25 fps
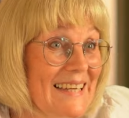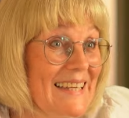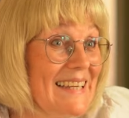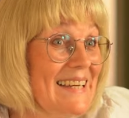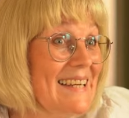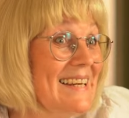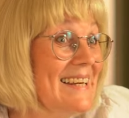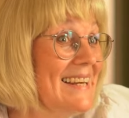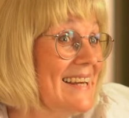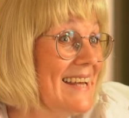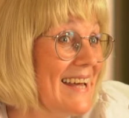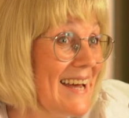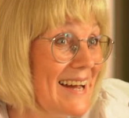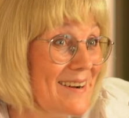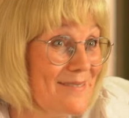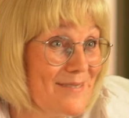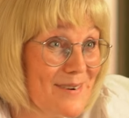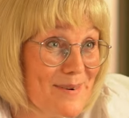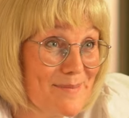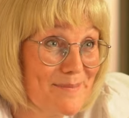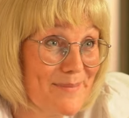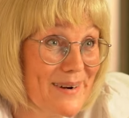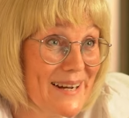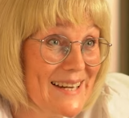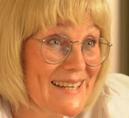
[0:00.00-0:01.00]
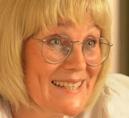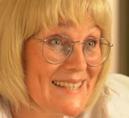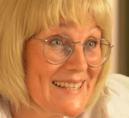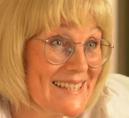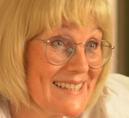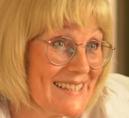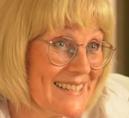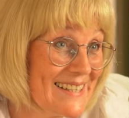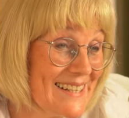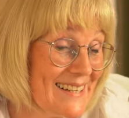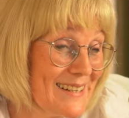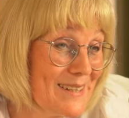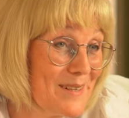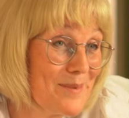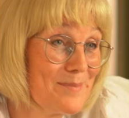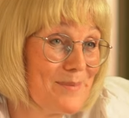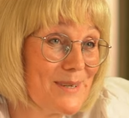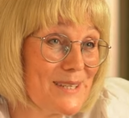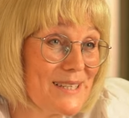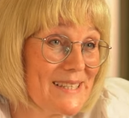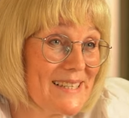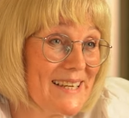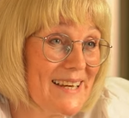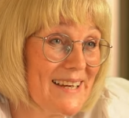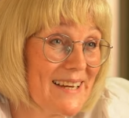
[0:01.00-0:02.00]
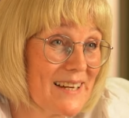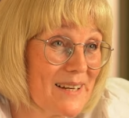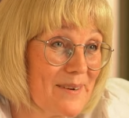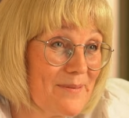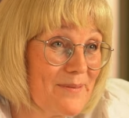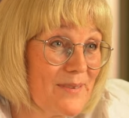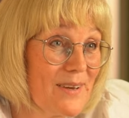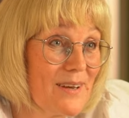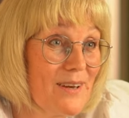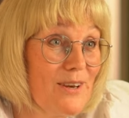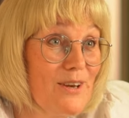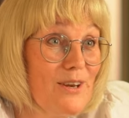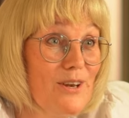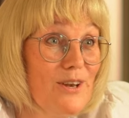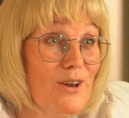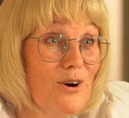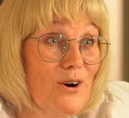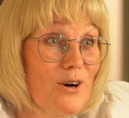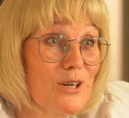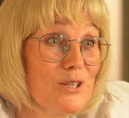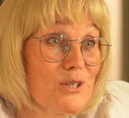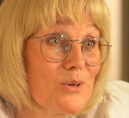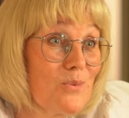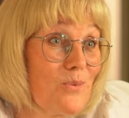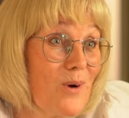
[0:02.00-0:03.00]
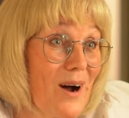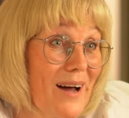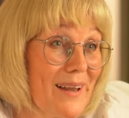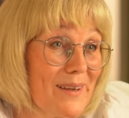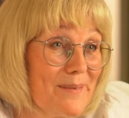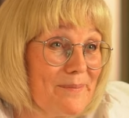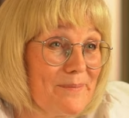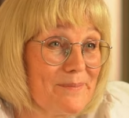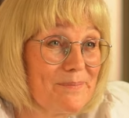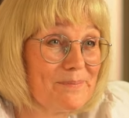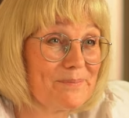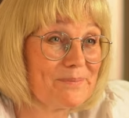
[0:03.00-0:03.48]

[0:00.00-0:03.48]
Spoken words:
he never made a single mistake. Not one.